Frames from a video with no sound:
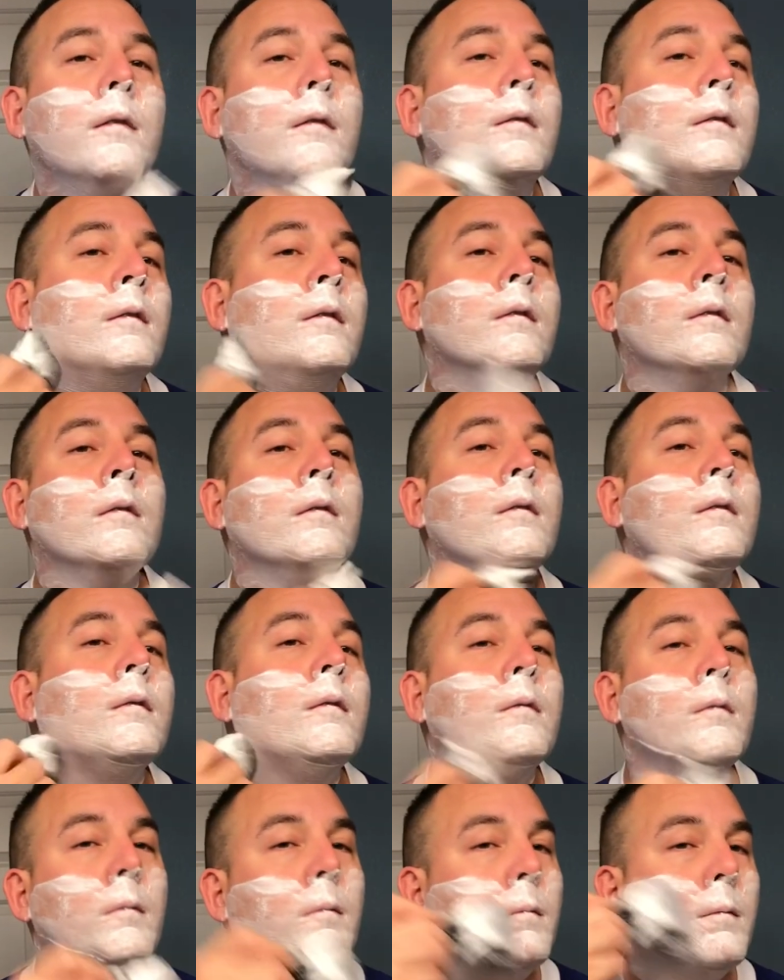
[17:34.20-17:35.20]

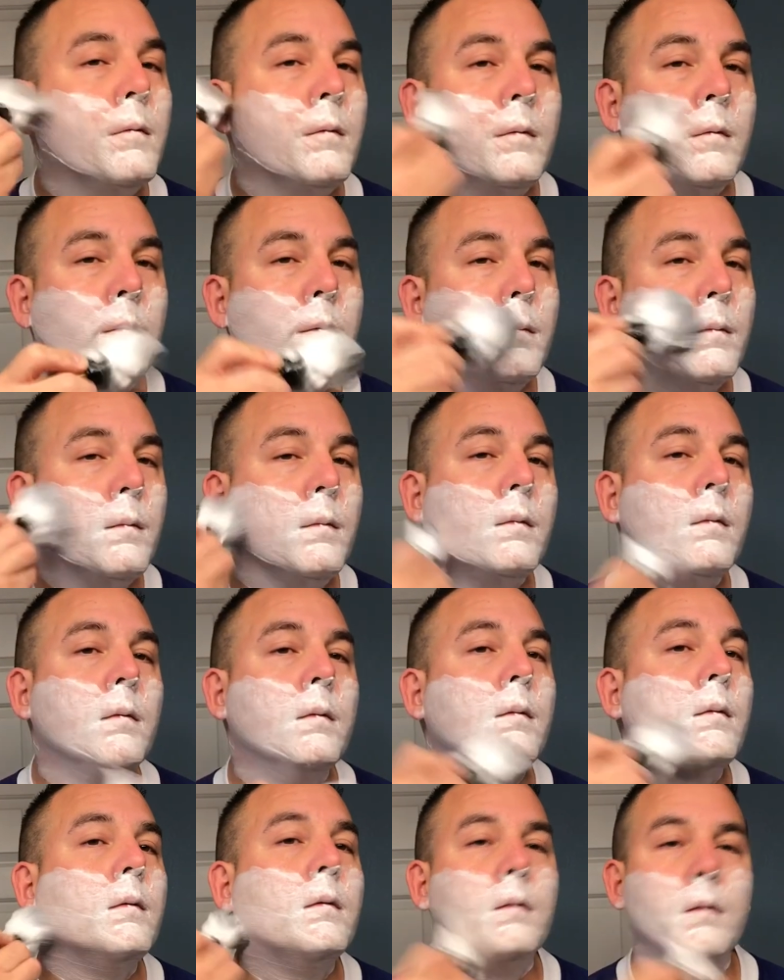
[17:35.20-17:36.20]

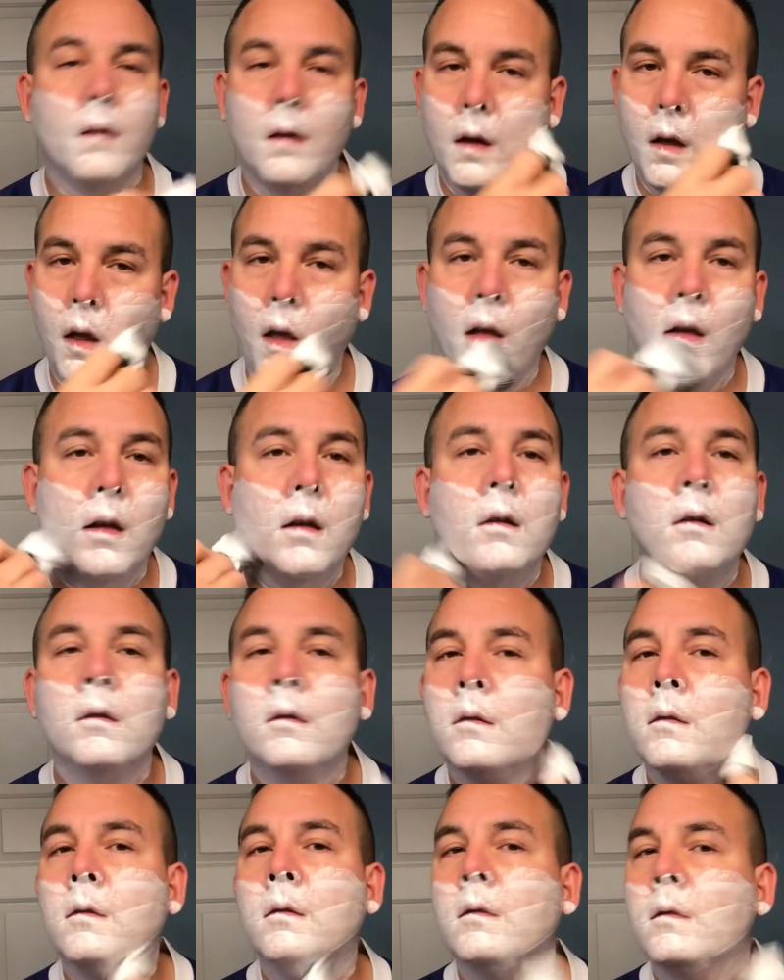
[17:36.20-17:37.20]

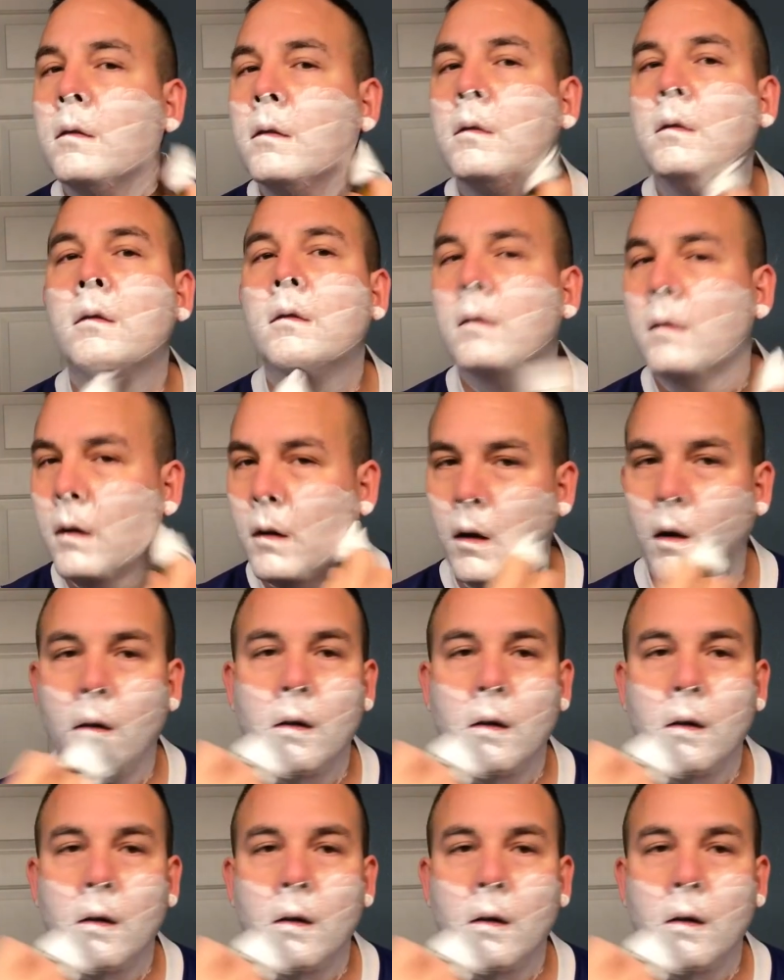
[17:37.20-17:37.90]
(silence)